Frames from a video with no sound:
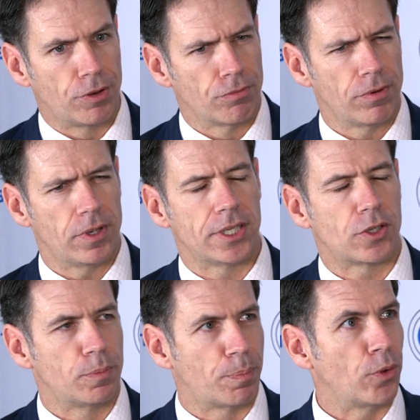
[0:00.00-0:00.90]
in a really
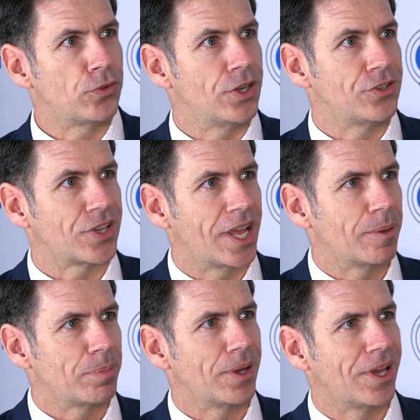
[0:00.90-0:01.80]
good postage
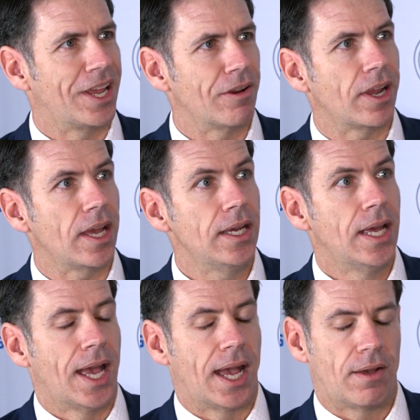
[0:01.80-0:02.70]
stamp area,
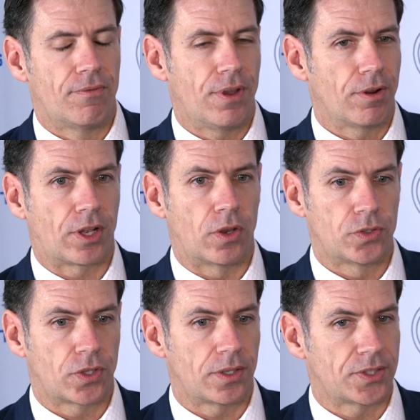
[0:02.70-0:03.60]
uh, mm-hmm. uh, very
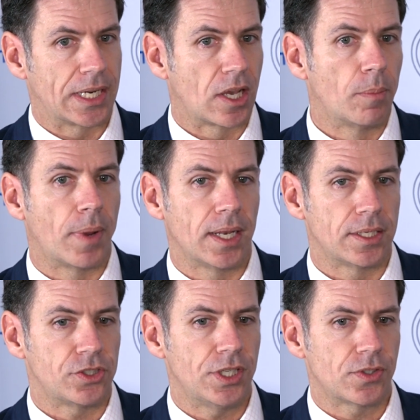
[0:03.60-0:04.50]
close to the Senegal Mali
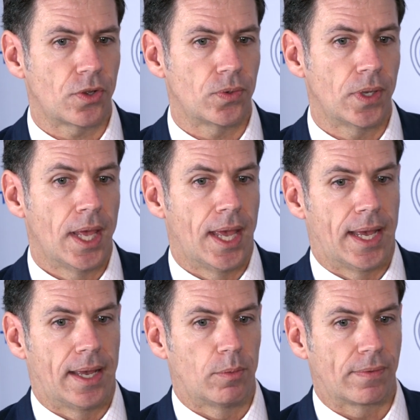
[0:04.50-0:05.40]
shear zone.
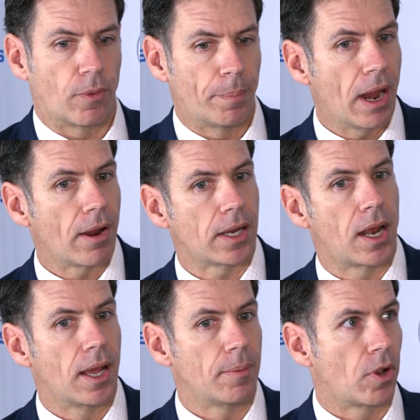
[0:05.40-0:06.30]
Uh, we've got Barrick and
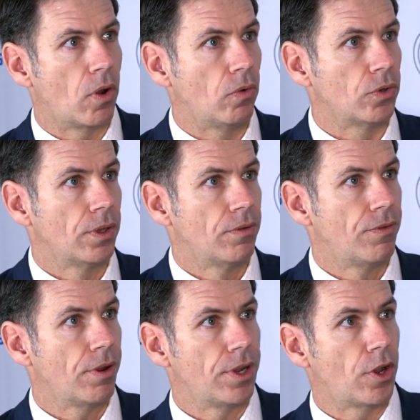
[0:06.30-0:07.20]
IAMGOLD
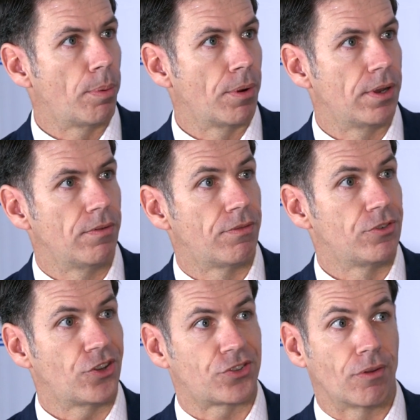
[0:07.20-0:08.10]
very operative
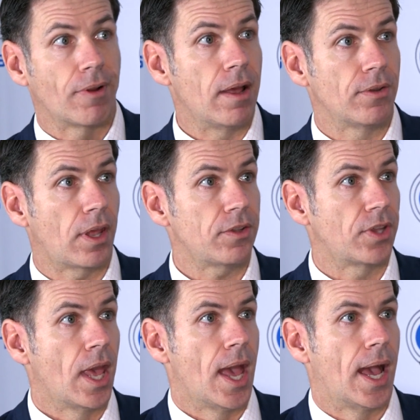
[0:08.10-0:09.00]
just around mm-hmm, us.
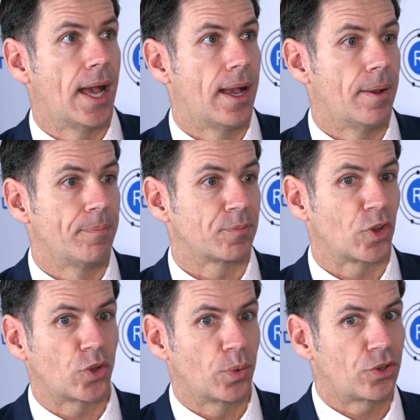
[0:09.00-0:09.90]
Mm-hmm. Um,
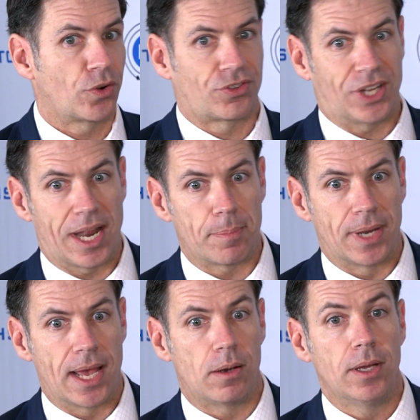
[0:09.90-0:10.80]
so we're sort of set up
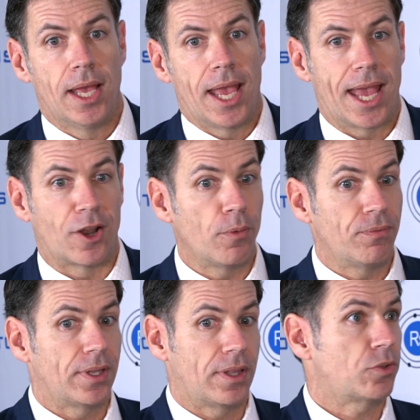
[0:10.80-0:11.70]
now. Yeah. And
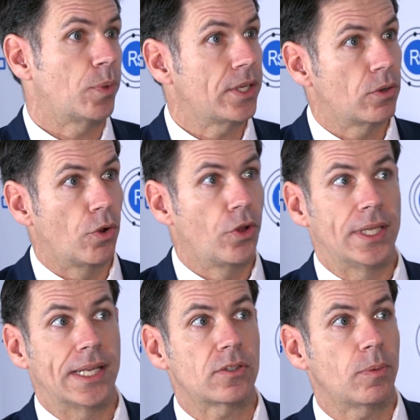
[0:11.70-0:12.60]
hopefully this week or
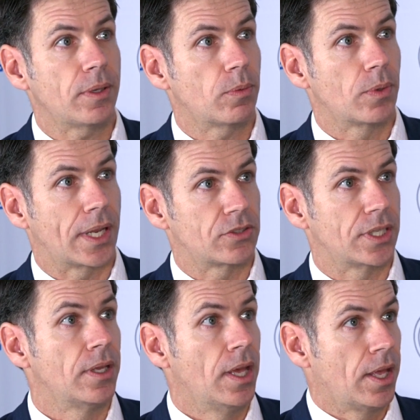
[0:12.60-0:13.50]
early next week, we'll
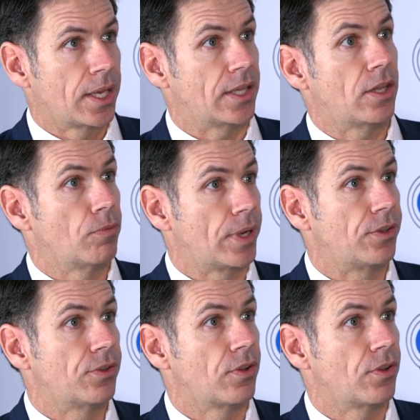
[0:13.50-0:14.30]
actually get the rigs